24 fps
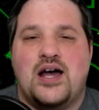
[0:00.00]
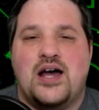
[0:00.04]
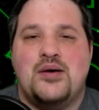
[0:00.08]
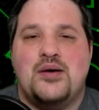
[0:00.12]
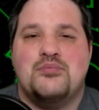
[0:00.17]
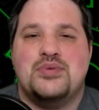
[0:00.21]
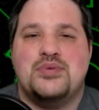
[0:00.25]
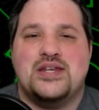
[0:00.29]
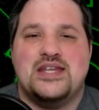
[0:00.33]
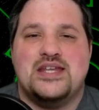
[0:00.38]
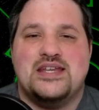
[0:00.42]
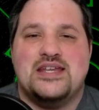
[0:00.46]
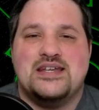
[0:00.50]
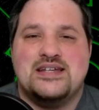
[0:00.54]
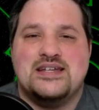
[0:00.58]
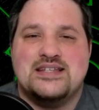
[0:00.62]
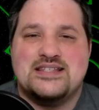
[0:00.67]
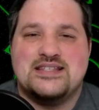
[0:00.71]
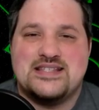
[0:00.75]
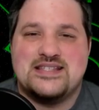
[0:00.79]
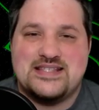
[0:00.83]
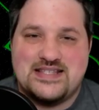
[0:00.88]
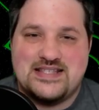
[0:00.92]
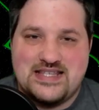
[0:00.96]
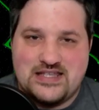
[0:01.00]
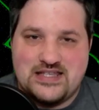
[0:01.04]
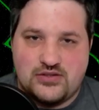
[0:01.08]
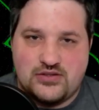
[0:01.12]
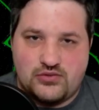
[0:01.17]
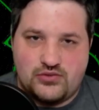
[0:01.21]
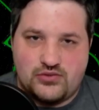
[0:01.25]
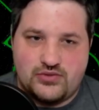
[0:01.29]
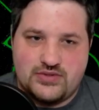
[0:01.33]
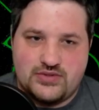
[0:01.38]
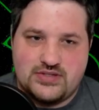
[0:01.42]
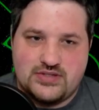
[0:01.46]
Company
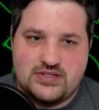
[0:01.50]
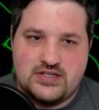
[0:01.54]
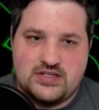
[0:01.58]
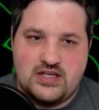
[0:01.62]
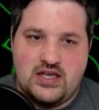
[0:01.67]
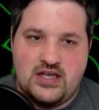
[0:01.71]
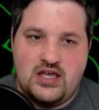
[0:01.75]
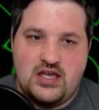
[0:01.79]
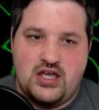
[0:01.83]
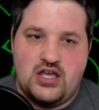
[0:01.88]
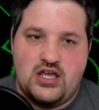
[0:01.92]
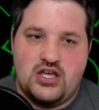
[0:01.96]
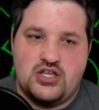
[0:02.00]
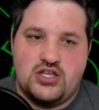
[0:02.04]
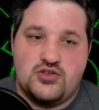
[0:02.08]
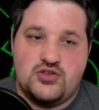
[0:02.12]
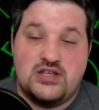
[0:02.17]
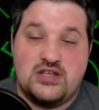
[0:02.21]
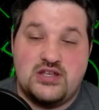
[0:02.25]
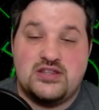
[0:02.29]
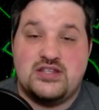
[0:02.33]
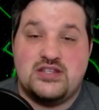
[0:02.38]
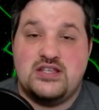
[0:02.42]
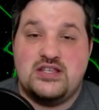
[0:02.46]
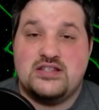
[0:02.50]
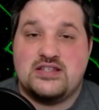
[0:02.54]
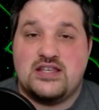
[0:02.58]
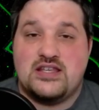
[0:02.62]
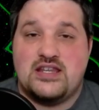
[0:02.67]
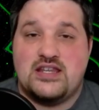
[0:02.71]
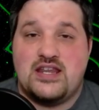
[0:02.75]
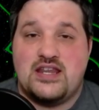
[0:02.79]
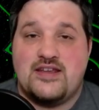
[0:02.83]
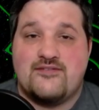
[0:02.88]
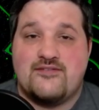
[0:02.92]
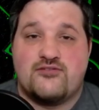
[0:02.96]
seals, you get these
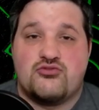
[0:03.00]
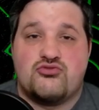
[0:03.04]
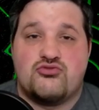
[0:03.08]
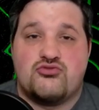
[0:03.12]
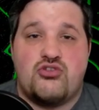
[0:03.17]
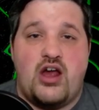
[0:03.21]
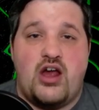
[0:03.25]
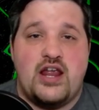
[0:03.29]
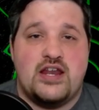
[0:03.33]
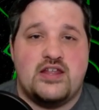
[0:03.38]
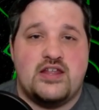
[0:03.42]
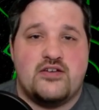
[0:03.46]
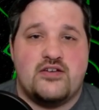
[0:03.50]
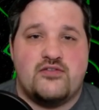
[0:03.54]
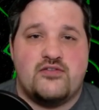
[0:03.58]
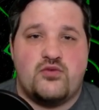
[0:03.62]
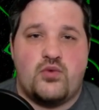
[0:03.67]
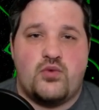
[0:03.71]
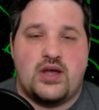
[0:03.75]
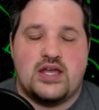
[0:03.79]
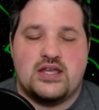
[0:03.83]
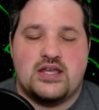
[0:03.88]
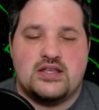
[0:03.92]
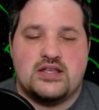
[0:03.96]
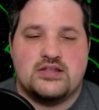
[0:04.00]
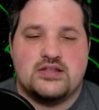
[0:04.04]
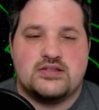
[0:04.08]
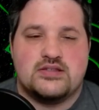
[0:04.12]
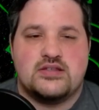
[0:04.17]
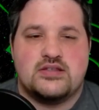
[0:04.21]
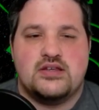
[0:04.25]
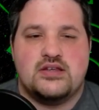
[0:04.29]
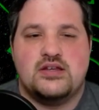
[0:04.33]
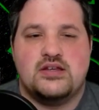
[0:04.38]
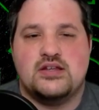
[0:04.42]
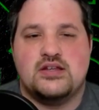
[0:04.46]
in a variety of
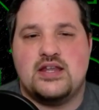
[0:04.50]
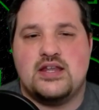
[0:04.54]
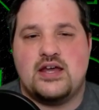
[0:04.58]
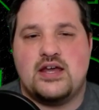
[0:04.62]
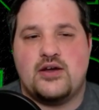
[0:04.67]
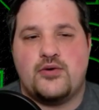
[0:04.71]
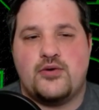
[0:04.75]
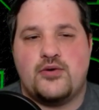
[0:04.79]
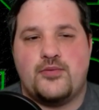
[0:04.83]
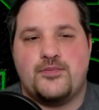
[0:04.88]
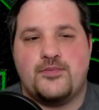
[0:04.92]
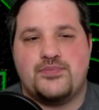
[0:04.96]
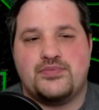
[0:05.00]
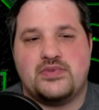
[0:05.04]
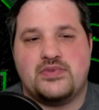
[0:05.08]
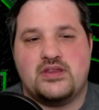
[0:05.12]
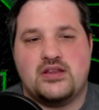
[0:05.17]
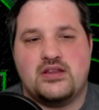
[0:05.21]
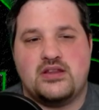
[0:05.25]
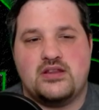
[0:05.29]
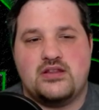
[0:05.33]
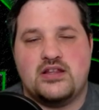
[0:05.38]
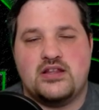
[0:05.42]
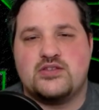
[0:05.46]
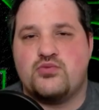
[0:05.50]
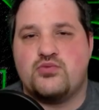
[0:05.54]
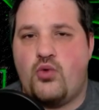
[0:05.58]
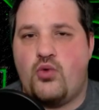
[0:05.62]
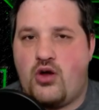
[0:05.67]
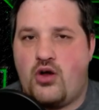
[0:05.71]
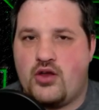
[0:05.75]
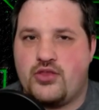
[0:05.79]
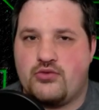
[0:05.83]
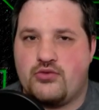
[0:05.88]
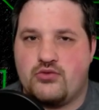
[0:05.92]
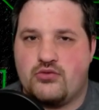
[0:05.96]
ways. Now, let's
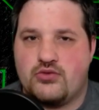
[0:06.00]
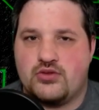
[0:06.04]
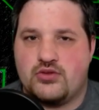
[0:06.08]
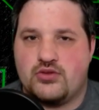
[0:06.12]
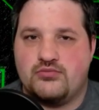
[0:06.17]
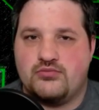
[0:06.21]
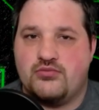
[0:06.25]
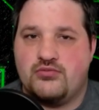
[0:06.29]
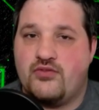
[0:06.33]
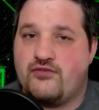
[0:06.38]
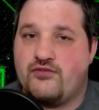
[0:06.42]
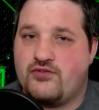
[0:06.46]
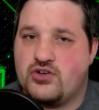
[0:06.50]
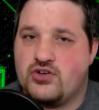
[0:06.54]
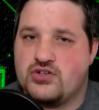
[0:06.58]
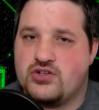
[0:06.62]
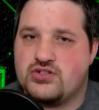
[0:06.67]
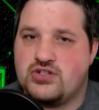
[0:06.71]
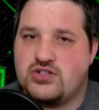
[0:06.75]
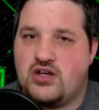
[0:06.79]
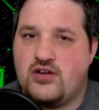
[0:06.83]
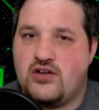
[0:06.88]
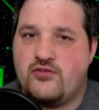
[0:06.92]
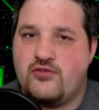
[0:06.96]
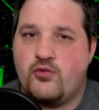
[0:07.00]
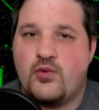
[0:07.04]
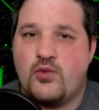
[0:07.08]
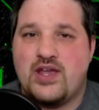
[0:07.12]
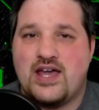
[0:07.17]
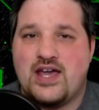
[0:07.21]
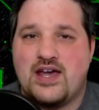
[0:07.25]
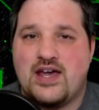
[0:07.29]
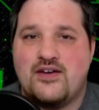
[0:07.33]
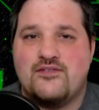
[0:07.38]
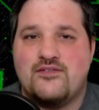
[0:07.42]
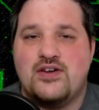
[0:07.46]
walk through them. First off, we
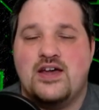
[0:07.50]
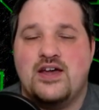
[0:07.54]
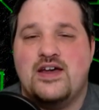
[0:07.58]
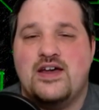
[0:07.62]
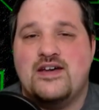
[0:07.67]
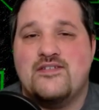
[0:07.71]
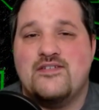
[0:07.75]
have